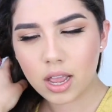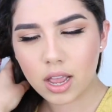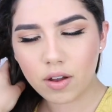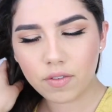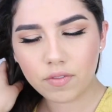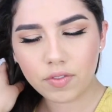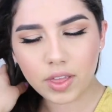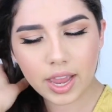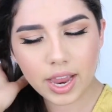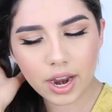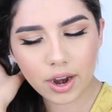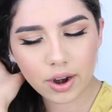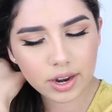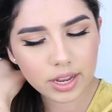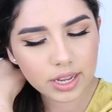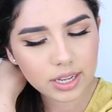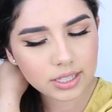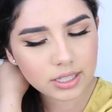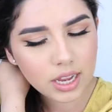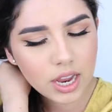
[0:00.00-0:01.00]
of the hair
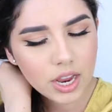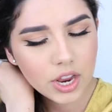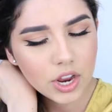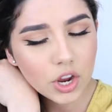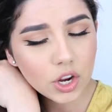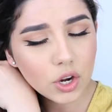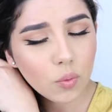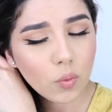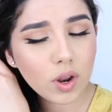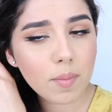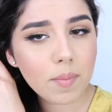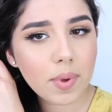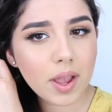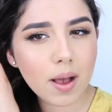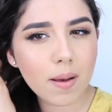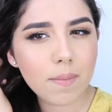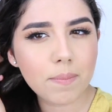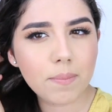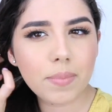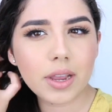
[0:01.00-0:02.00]
is, you're gonna wanna pick
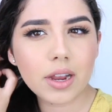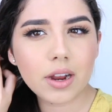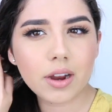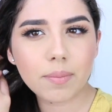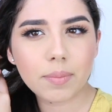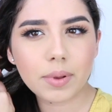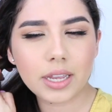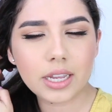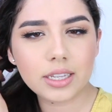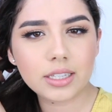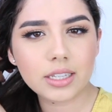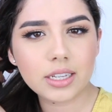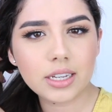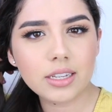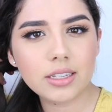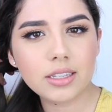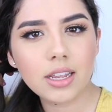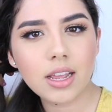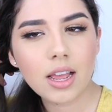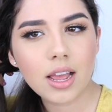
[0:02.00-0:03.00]
up bigger
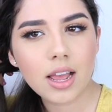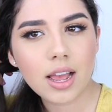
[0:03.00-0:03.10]
pieces